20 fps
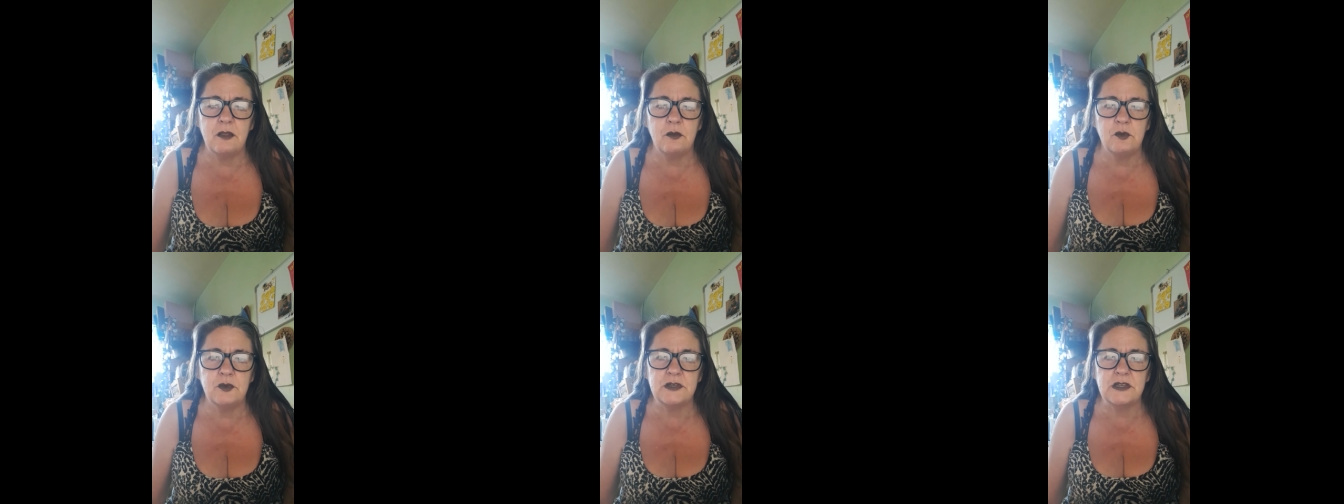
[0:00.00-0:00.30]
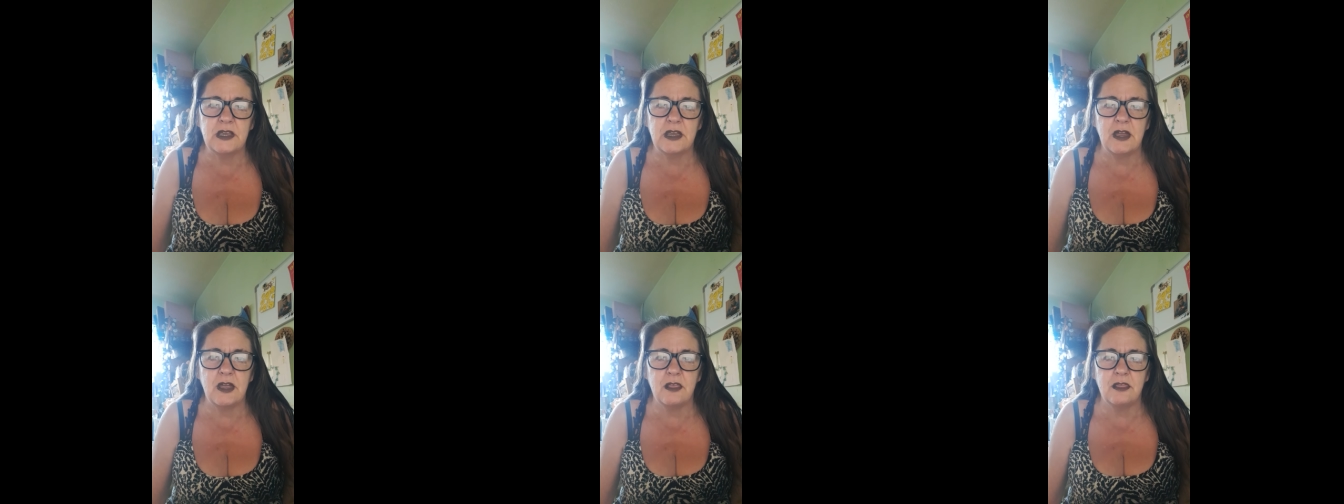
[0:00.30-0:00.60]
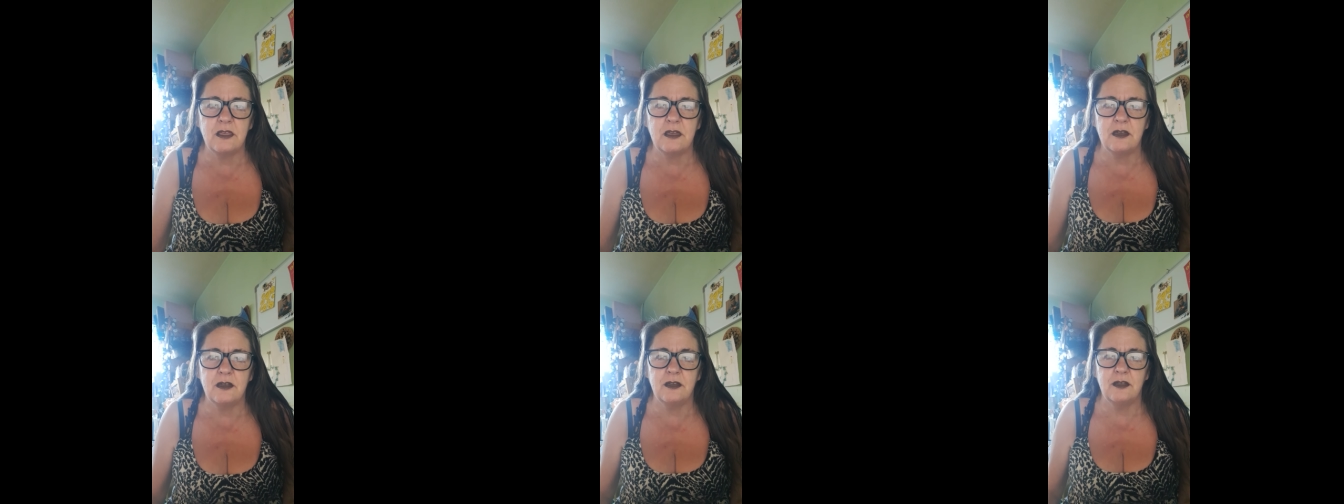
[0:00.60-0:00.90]
They were
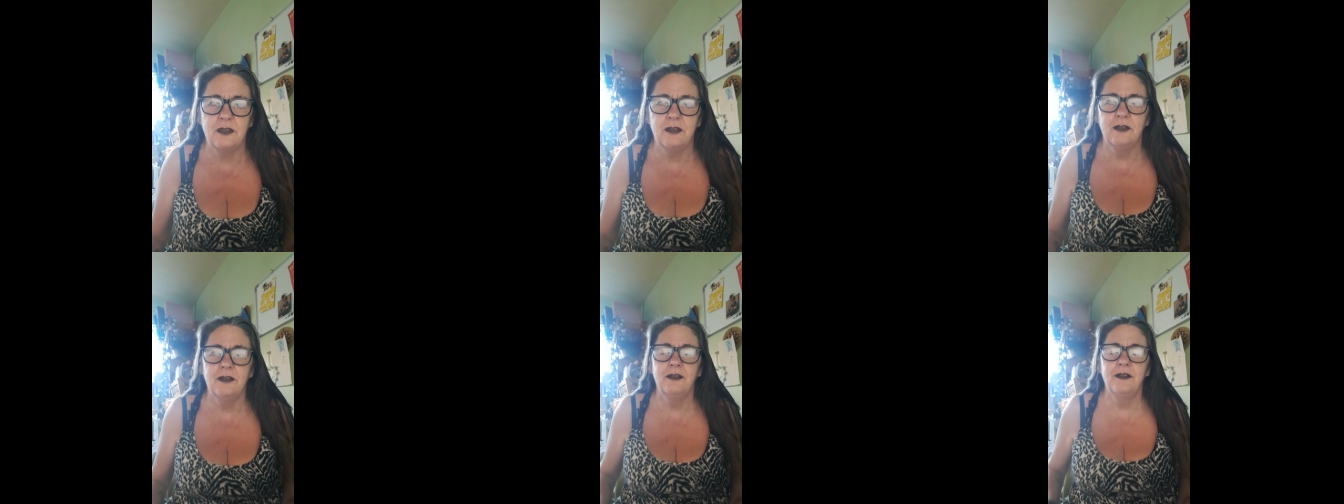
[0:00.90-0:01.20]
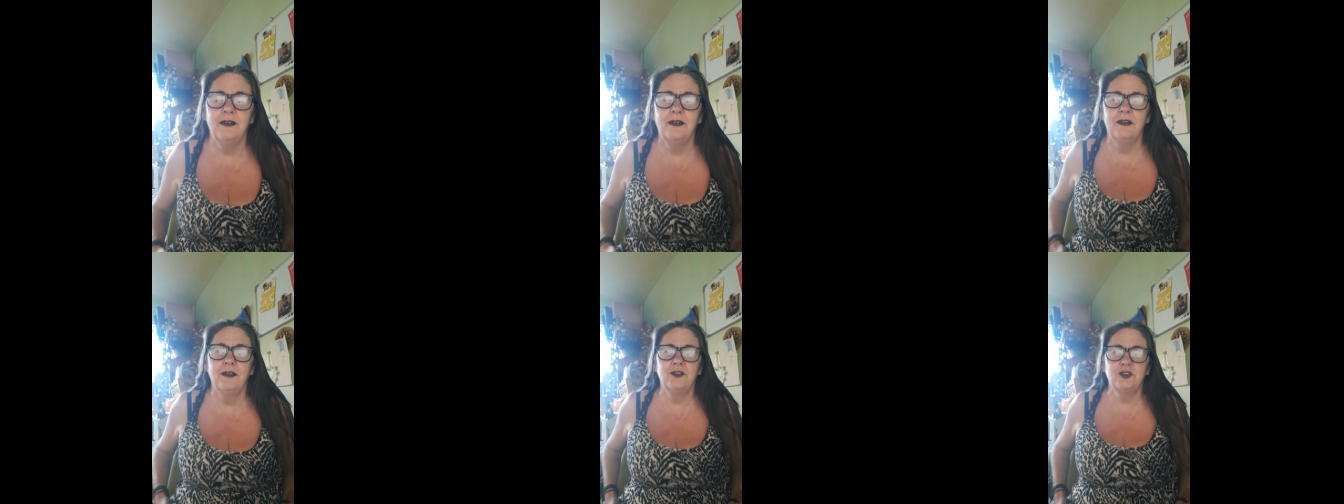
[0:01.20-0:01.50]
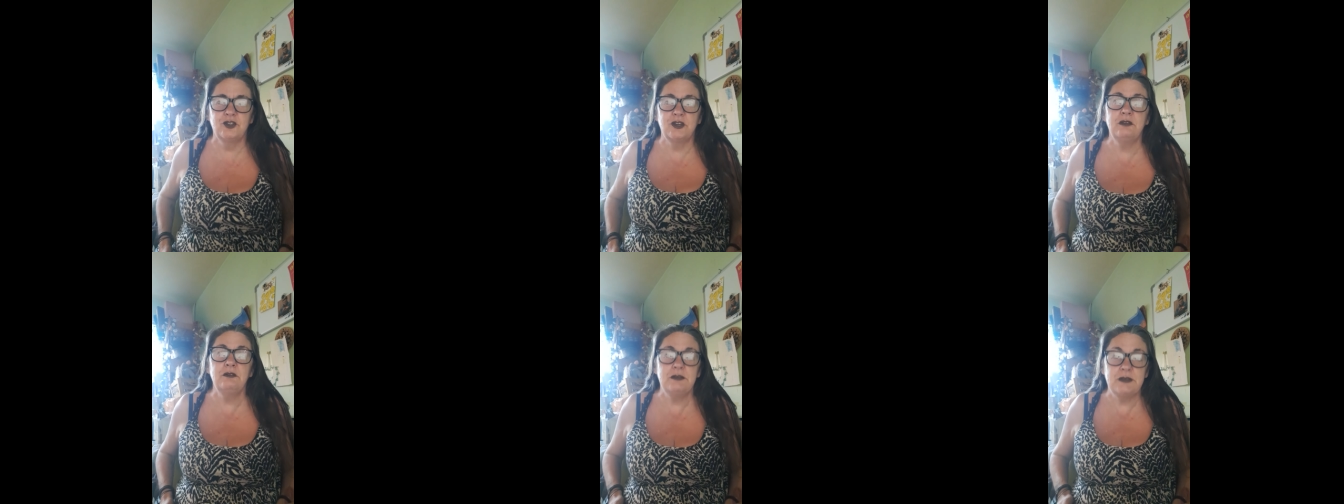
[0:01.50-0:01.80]
together.
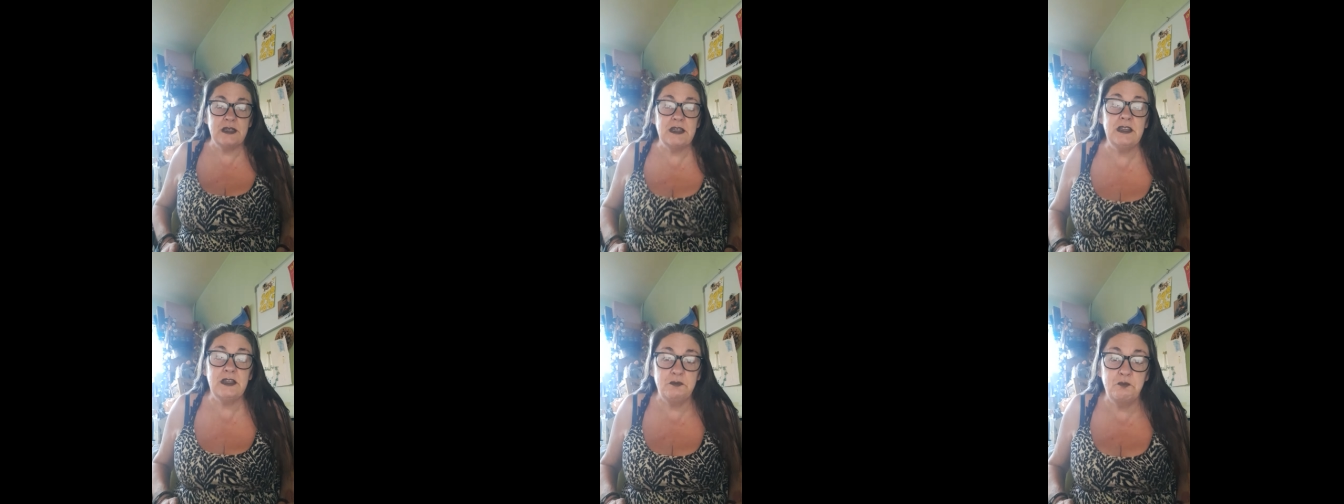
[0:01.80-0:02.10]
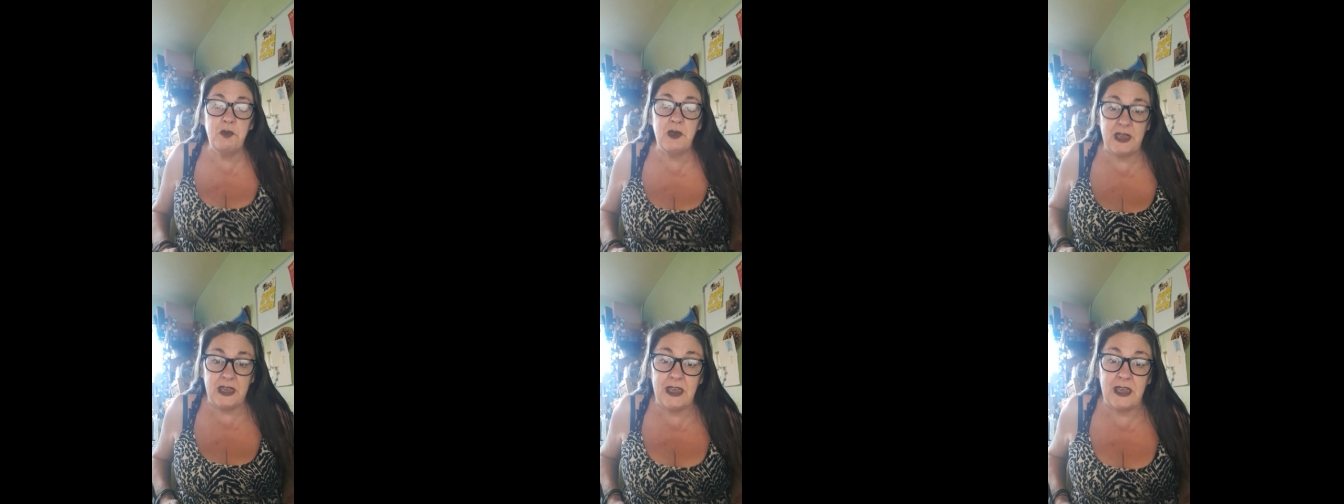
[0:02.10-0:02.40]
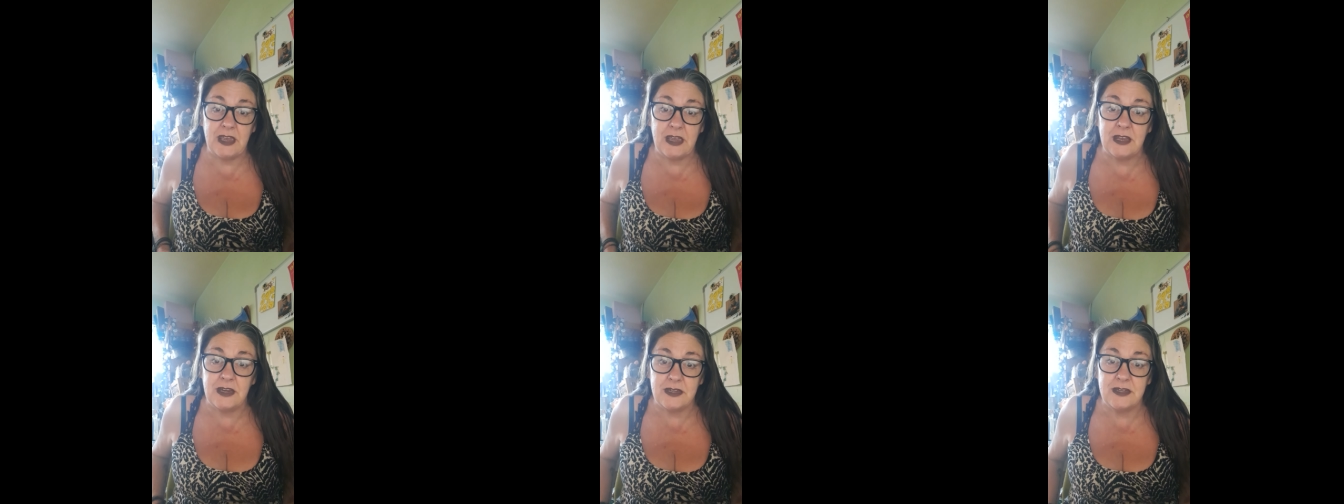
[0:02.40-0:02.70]
She was his
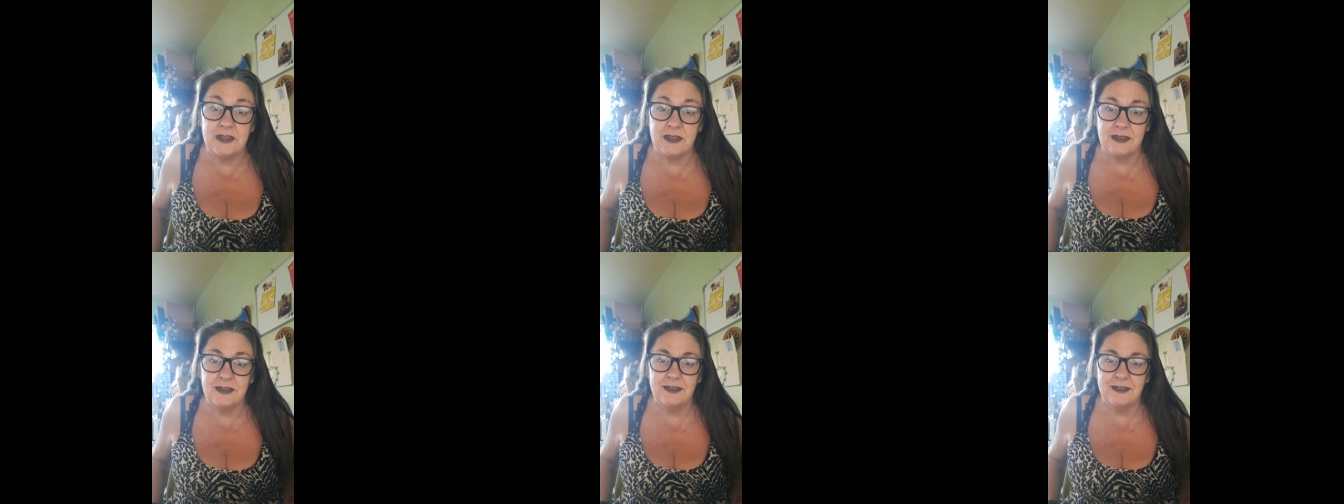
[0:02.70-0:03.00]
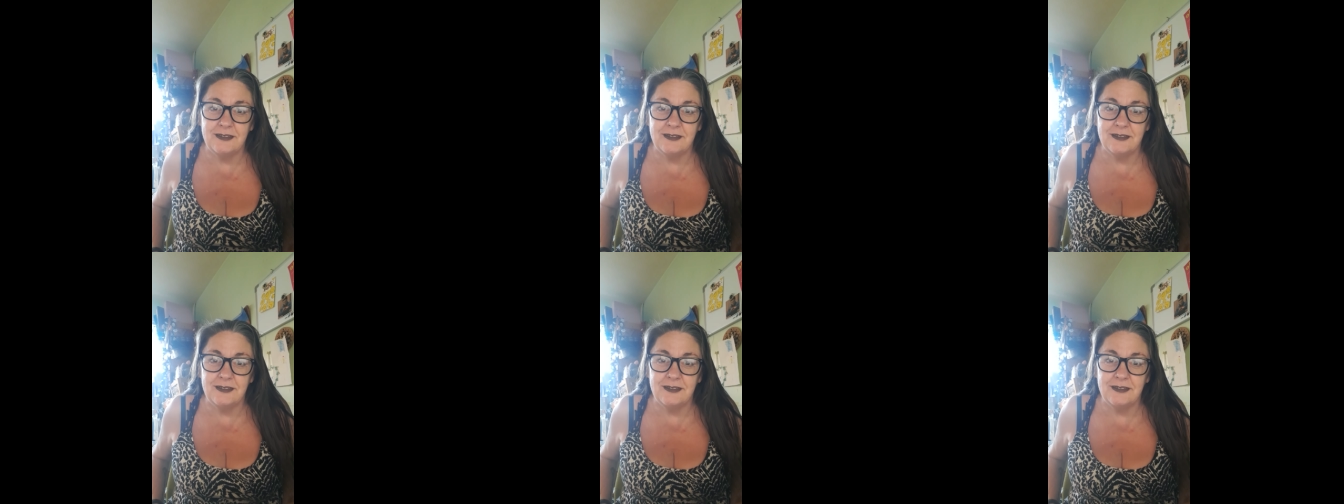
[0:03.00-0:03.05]
beard.